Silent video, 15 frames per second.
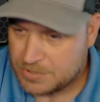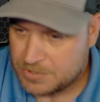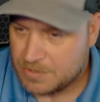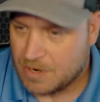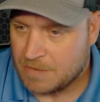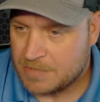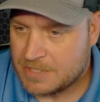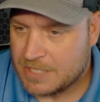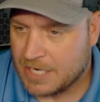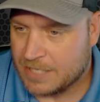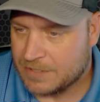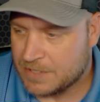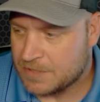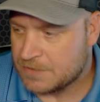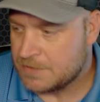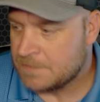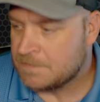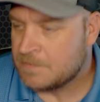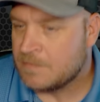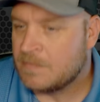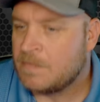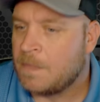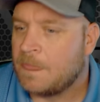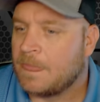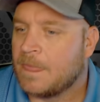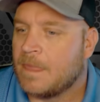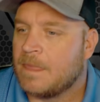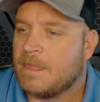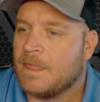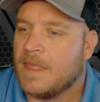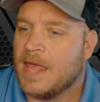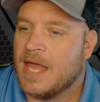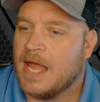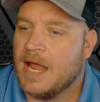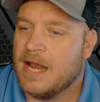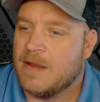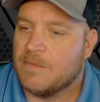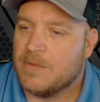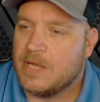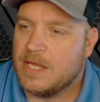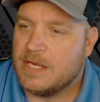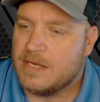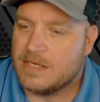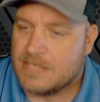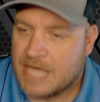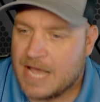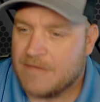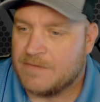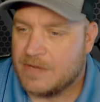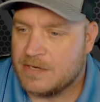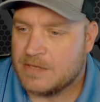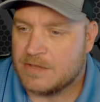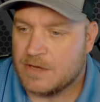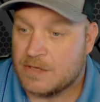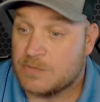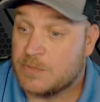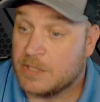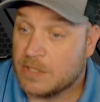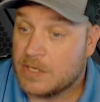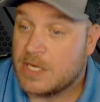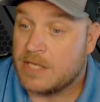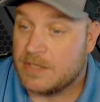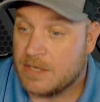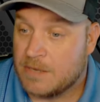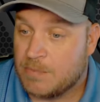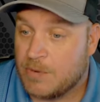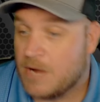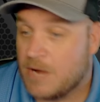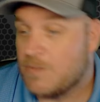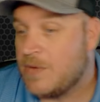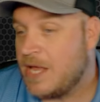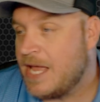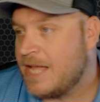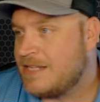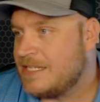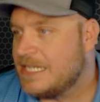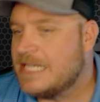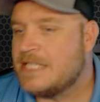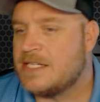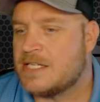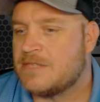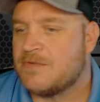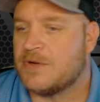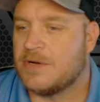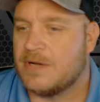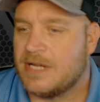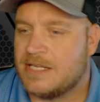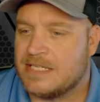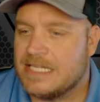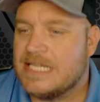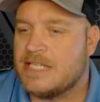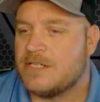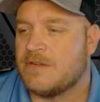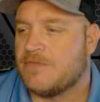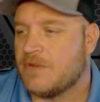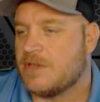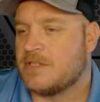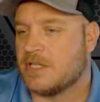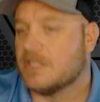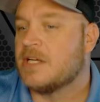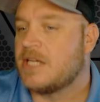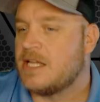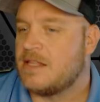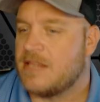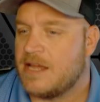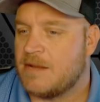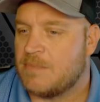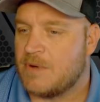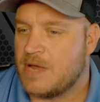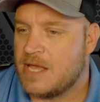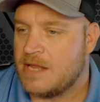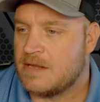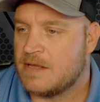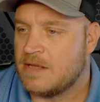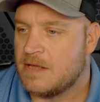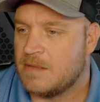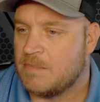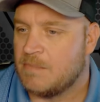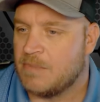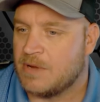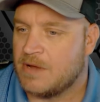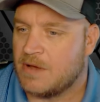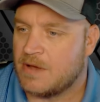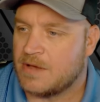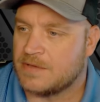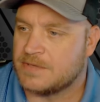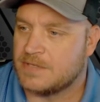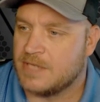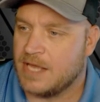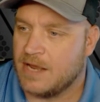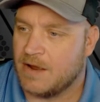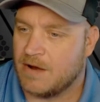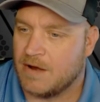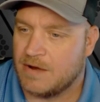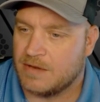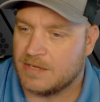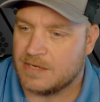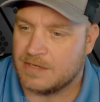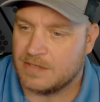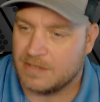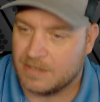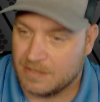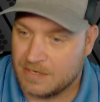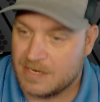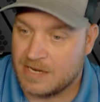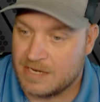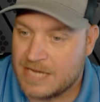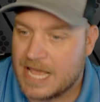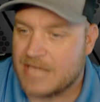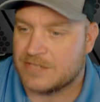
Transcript: beside those. And we dive into those and we look at their brand. It's easier for us to look at their brand because they are the national